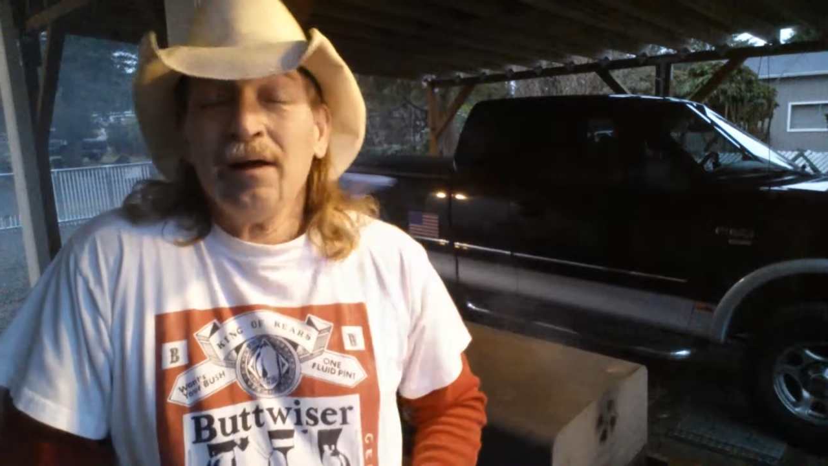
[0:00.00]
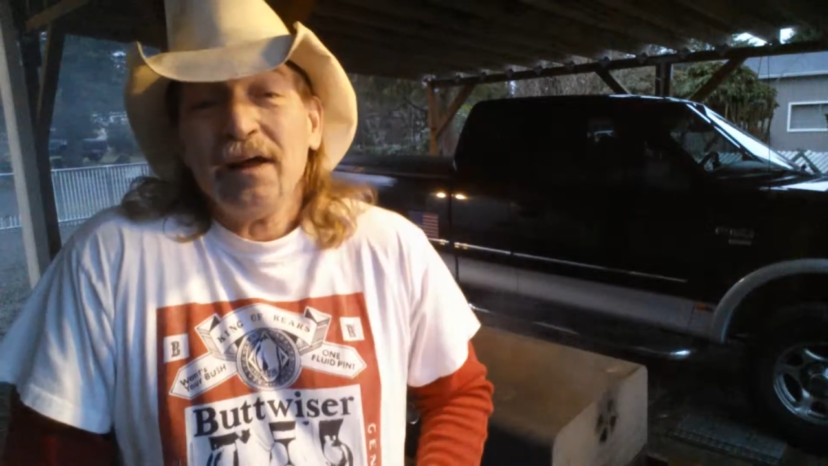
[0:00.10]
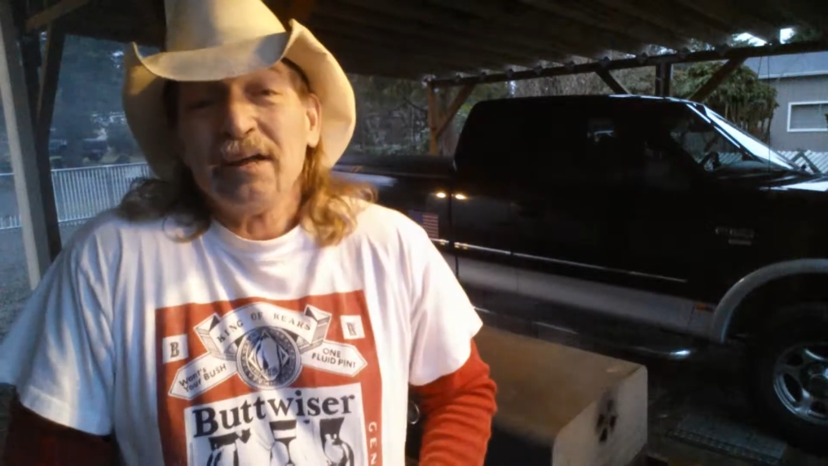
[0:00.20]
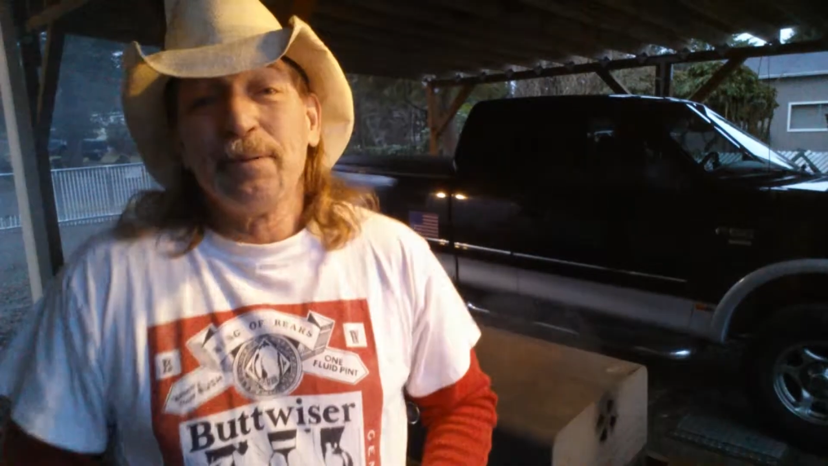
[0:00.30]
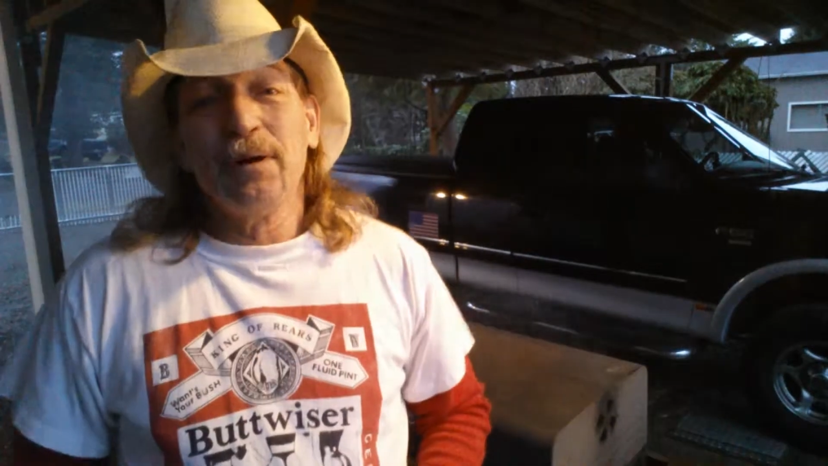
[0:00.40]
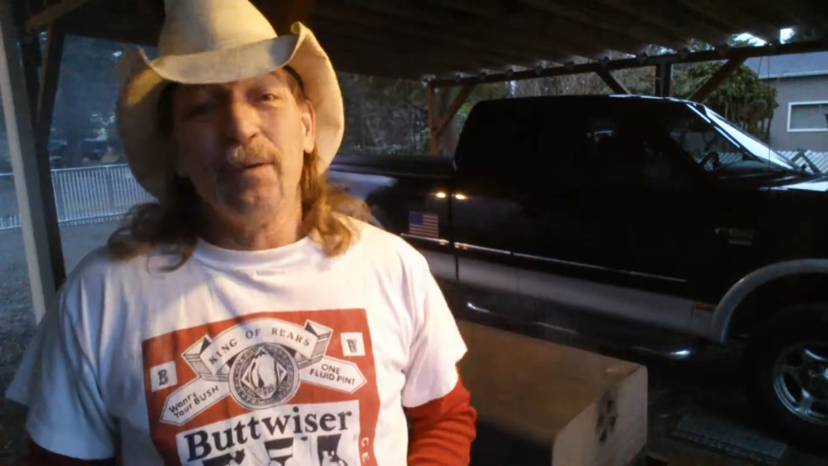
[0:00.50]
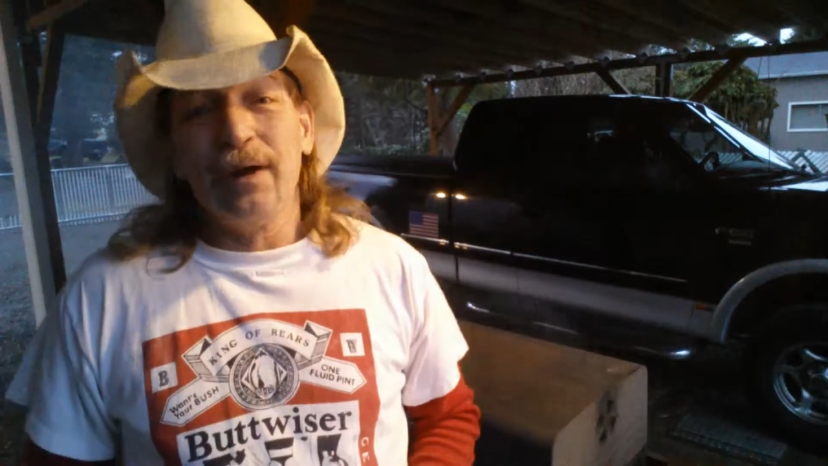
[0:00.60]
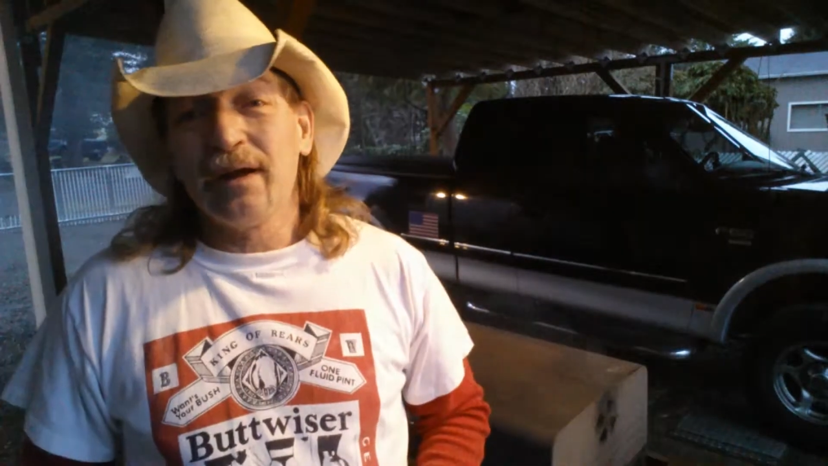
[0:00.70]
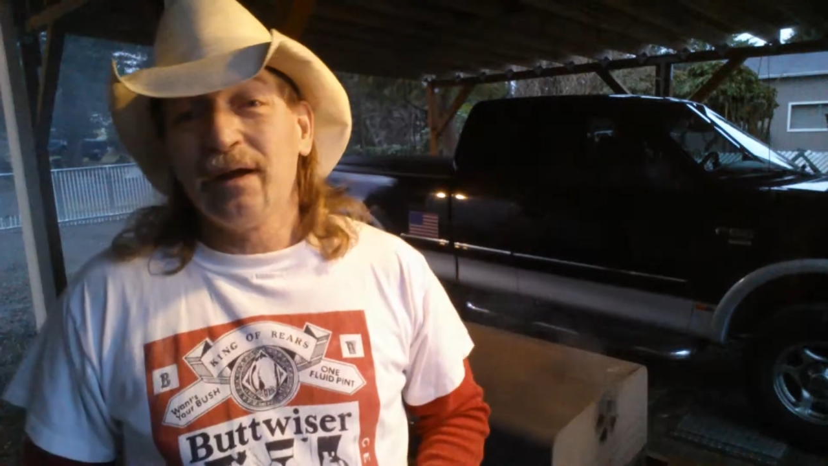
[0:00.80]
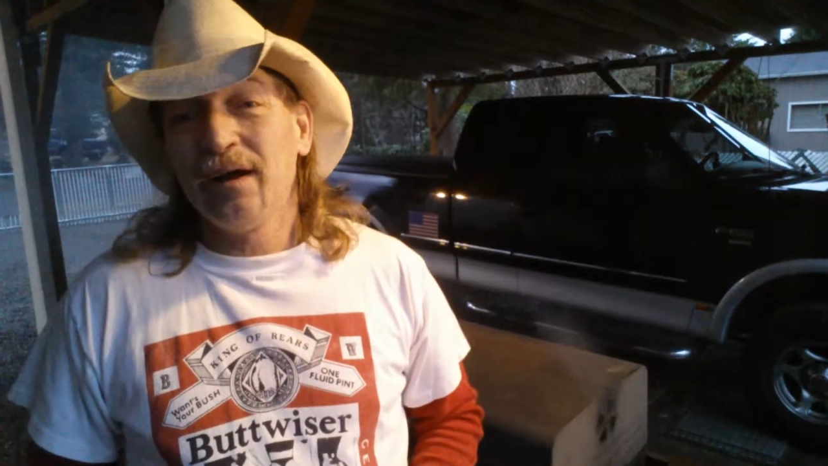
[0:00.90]
It's been a
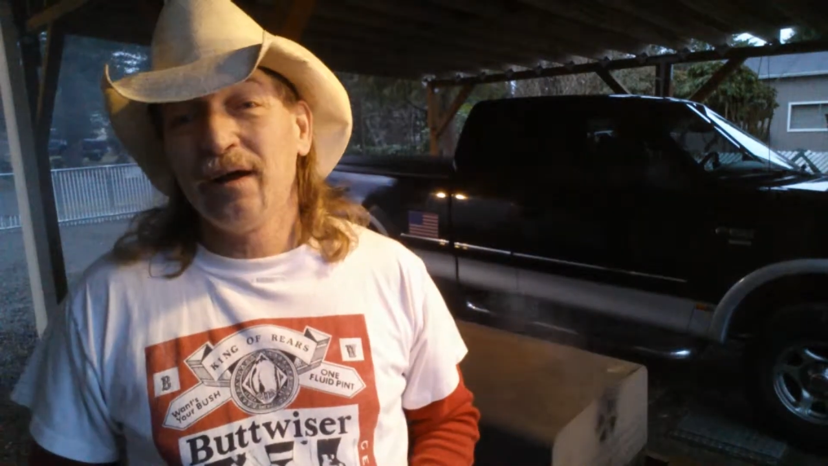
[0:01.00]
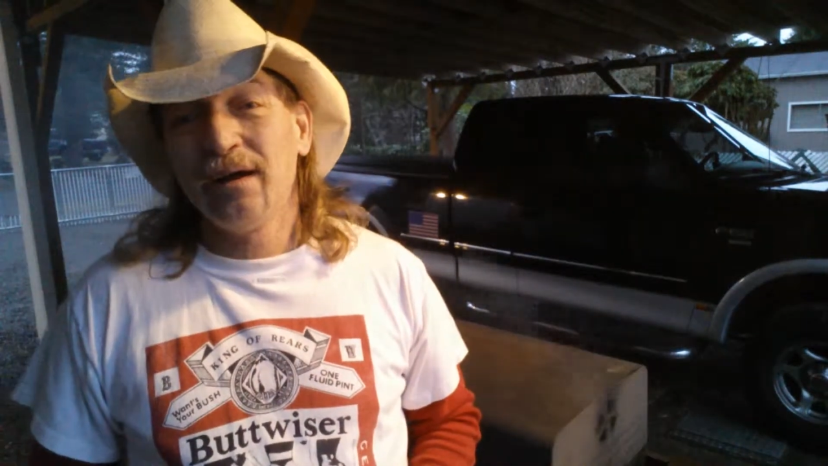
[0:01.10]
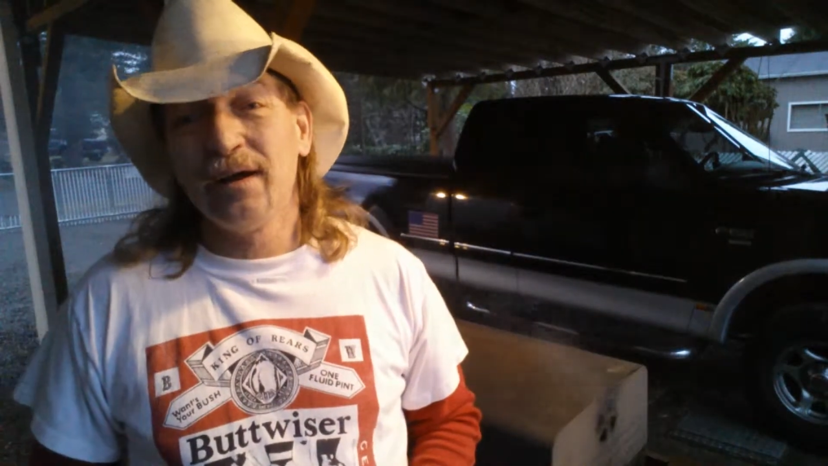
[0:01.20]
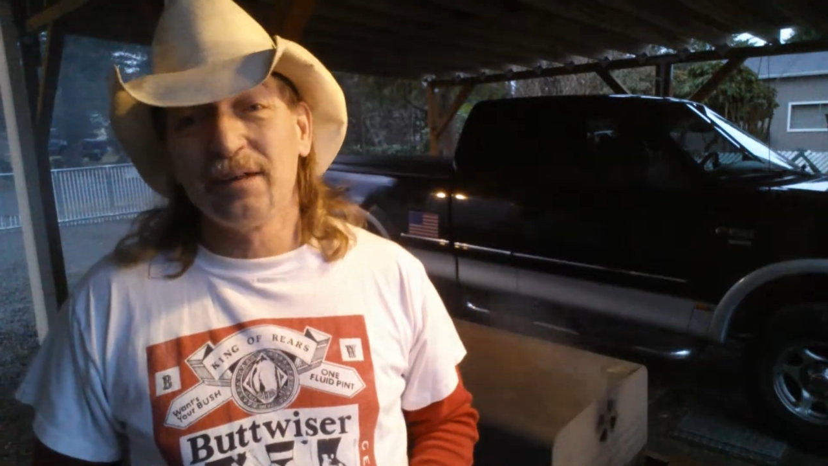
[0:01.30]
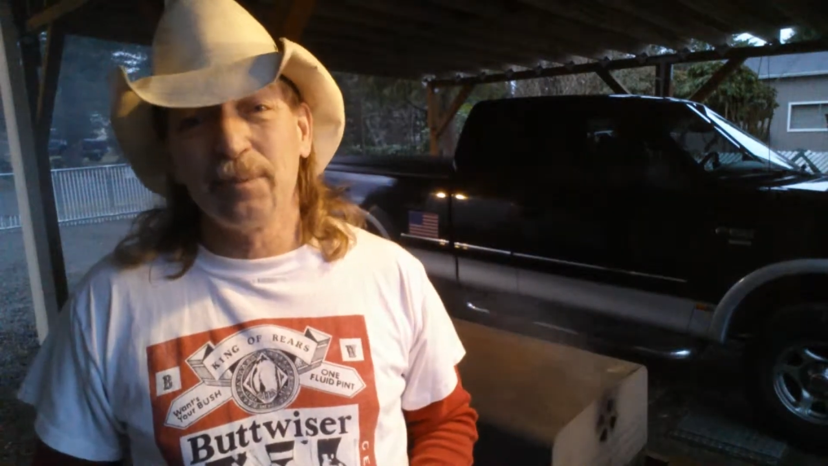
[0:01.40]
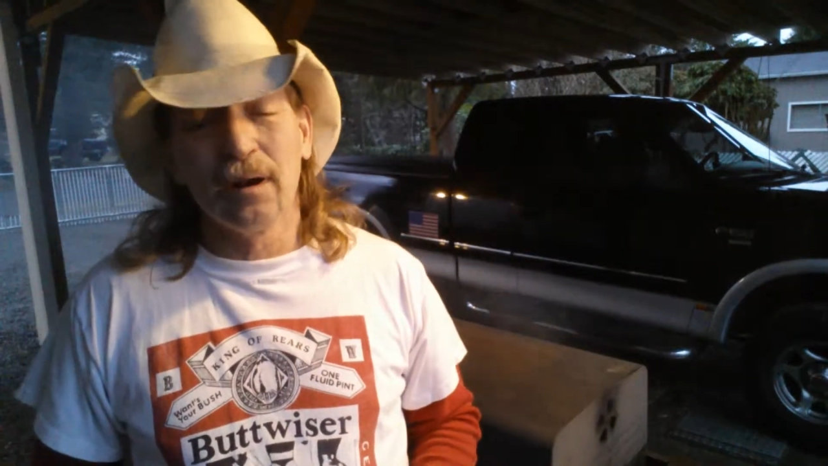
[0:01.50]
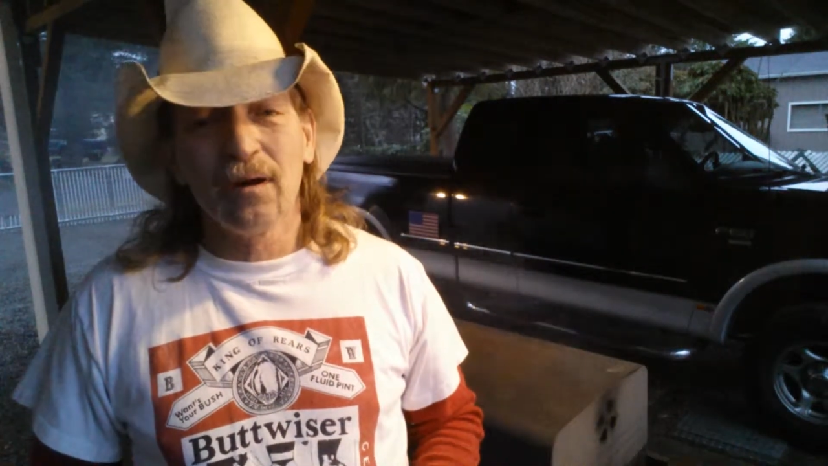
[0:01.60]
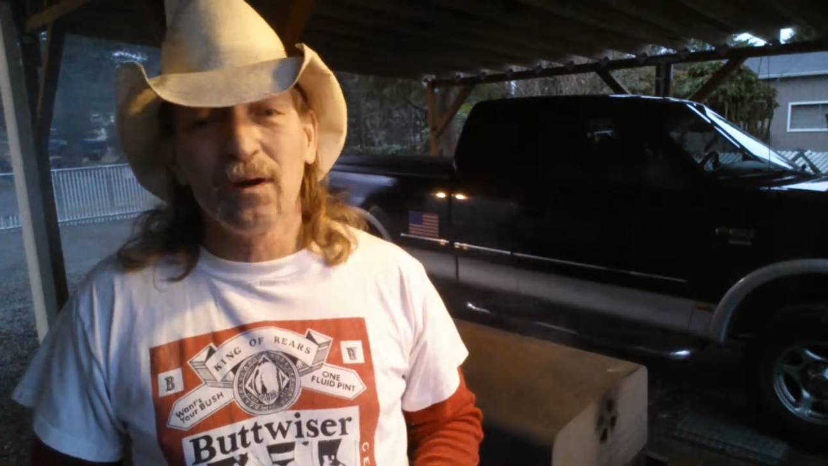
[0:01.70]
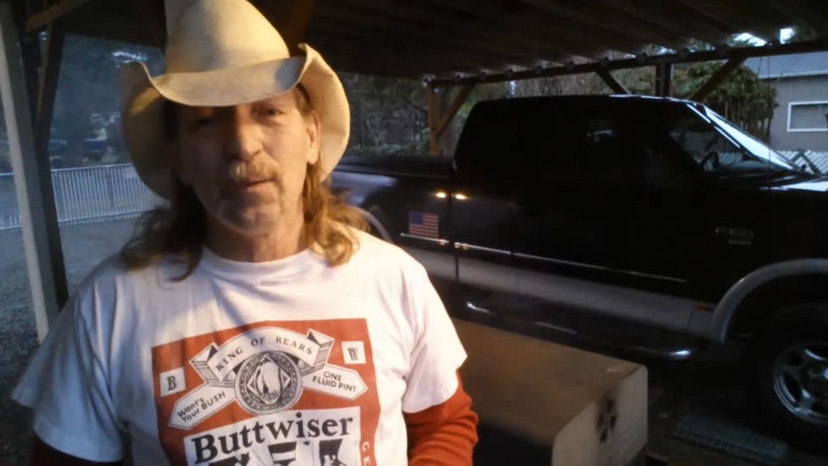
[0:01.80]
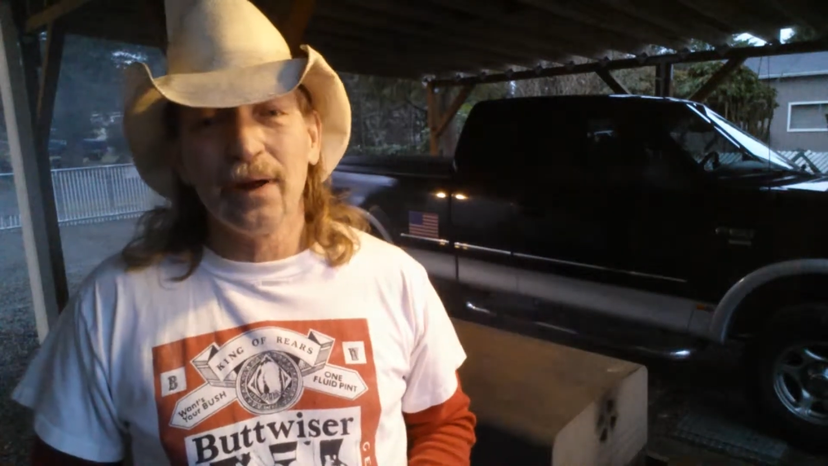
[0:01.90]
week. It's been a
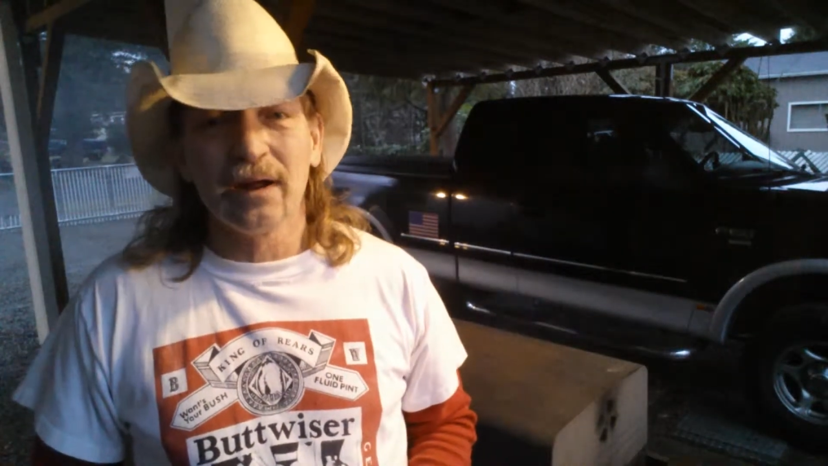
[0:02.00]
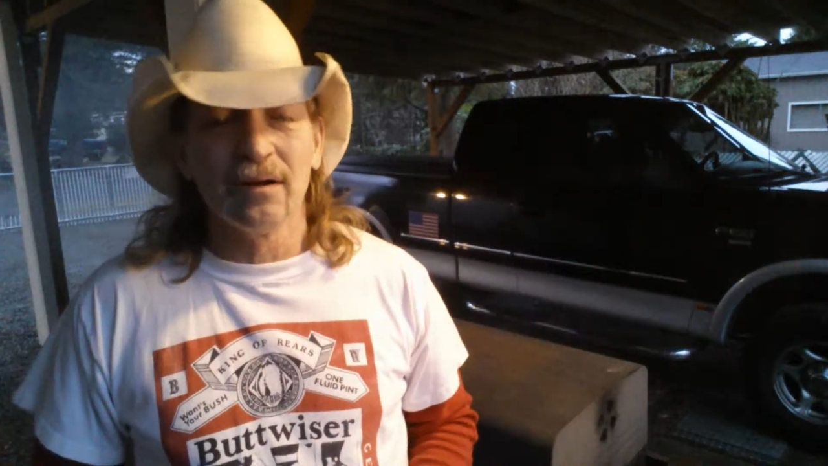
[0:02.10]
long week,